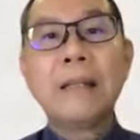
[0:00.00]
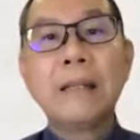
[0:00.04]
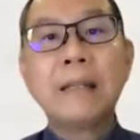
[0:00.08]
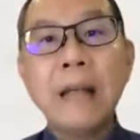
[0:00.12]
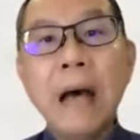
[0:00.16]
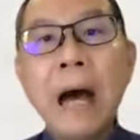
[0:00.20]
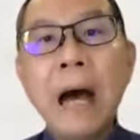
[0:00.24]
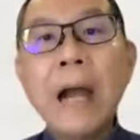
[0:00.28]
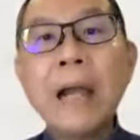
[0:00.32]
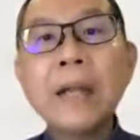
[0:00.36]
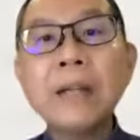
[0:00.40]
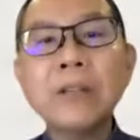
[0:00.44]

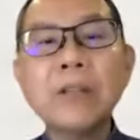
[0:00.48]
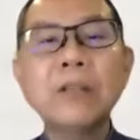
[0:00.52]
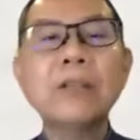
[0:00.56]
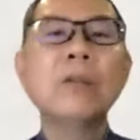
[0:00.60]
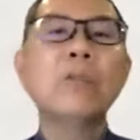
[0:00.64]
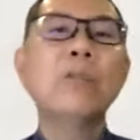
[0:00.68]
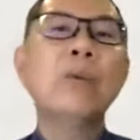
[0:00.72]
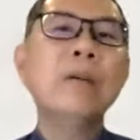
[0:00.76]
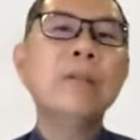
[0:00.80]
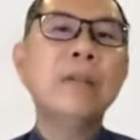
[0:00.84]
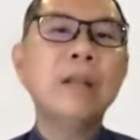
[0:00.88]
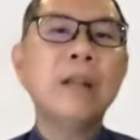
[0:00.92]
died in the
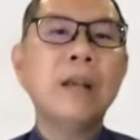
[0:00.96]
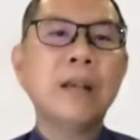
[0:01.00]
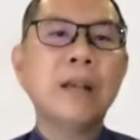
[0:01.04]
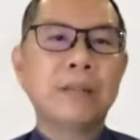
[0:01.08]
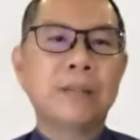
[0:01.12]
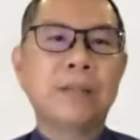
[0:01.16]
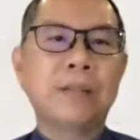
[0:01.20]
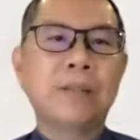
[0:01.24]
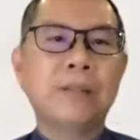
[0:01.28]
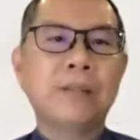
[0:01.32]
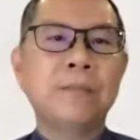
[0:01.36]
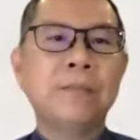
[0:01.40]

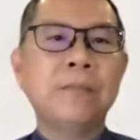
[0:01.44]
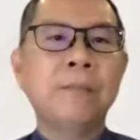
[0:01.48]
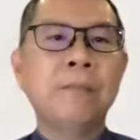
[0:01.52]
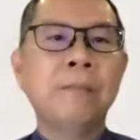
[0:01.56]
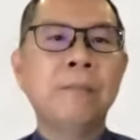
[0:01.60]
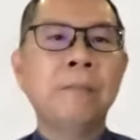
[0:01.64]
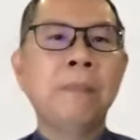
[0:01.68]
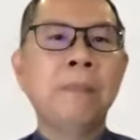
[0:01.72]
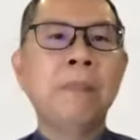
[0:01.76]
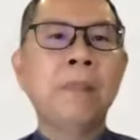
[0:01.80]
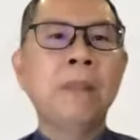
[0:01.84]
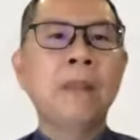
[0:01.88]
wilderness.
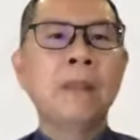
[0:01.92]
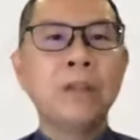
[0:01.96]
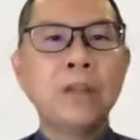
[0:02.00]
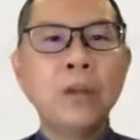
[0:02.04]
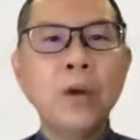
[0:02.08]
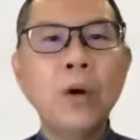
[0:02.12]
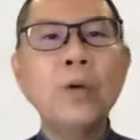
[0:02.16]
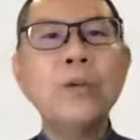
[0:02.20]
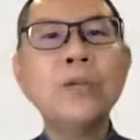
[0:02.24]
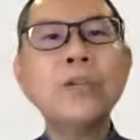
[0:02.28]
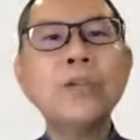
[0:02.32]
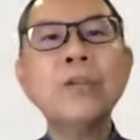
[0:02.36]

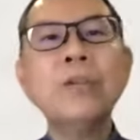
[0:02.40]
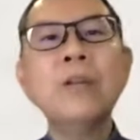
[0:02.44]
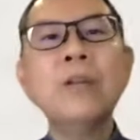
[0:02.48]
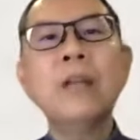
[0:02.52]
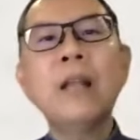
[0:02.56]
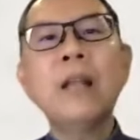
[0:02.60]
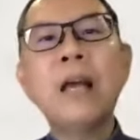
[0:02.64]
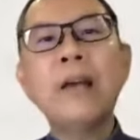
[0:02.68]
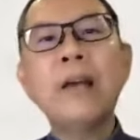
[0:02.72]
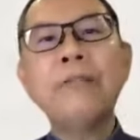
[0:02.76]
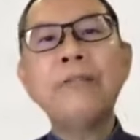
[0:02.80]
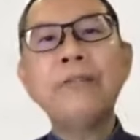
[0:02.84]
Those who
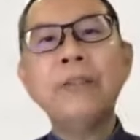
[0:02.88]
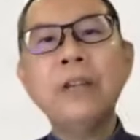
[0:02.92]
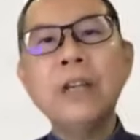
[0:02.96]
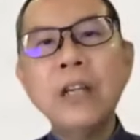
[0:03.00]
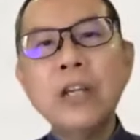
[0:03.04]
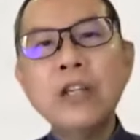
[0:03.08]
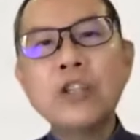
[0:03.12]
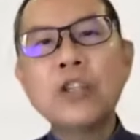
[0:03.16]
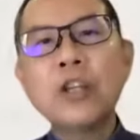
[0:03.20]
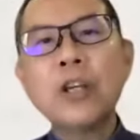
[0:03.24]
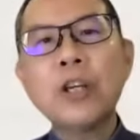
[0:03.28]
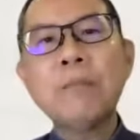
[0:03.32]
left
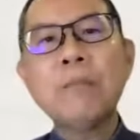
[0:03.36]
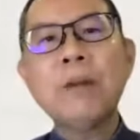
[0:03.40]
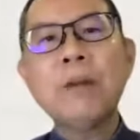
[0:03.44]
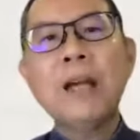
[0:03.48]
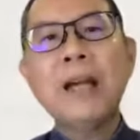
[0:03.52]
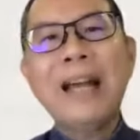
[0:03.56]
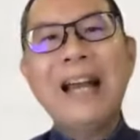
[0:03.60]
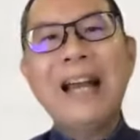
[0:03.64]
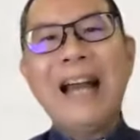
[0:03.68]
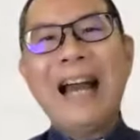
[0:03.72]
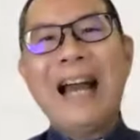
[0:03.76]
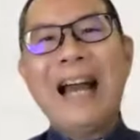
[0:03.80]
Egypt
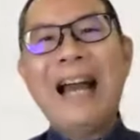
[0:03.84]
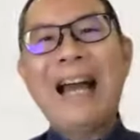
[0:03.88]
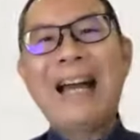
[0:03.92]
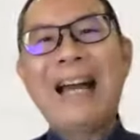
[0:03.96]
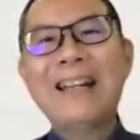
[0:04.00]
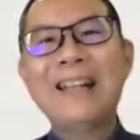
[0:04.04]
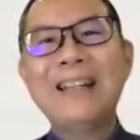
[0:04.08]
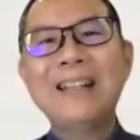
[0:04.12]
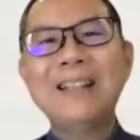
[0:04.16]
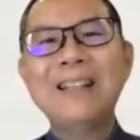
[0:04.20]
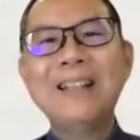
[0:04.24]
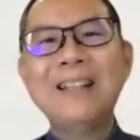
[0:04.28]
had
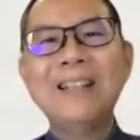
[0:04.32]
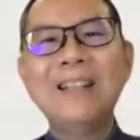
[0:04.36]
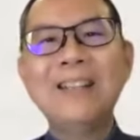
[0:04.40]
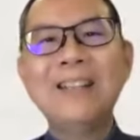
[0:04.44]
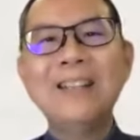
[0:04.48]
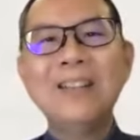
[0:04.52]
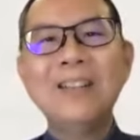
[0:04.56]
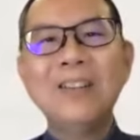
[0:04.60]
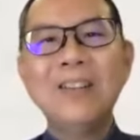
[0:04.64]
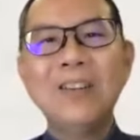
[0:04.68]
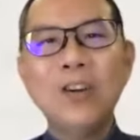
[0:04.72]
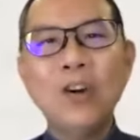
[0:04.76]

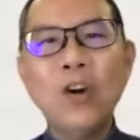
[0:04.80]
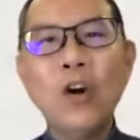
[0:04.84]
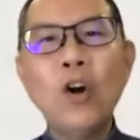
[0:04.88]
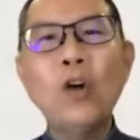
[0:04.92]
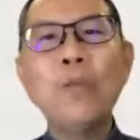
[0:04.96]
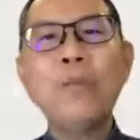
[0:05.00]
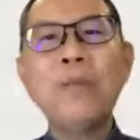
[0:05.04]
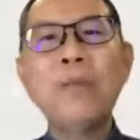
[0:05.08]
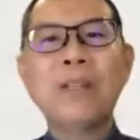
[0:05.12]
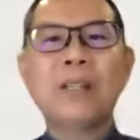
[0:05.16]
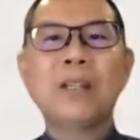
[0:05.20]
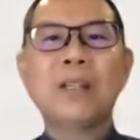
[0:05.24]

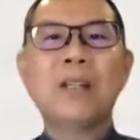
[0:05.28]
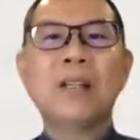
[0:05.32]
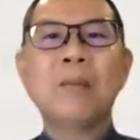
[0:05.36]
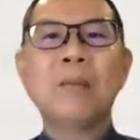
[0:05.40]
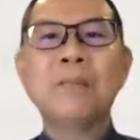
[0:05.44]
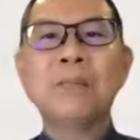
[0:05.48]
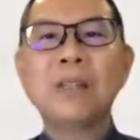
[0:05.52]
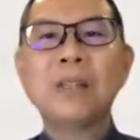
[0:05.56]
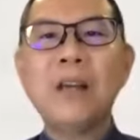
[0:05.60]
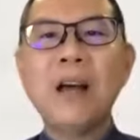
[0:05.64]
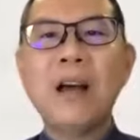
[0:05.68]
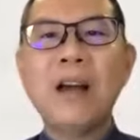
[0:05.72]
all been
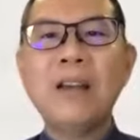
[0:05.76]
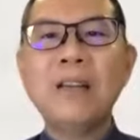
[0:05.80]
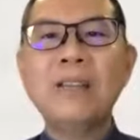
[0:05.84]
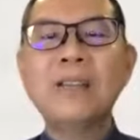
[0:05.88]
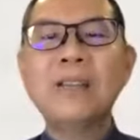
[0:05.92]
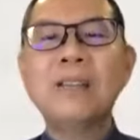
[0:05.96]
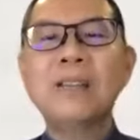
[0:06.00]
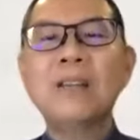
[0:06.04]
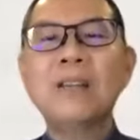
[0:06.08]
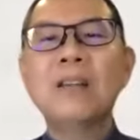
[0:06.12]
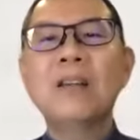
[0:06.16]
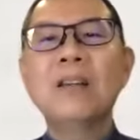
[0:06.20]
circumcised,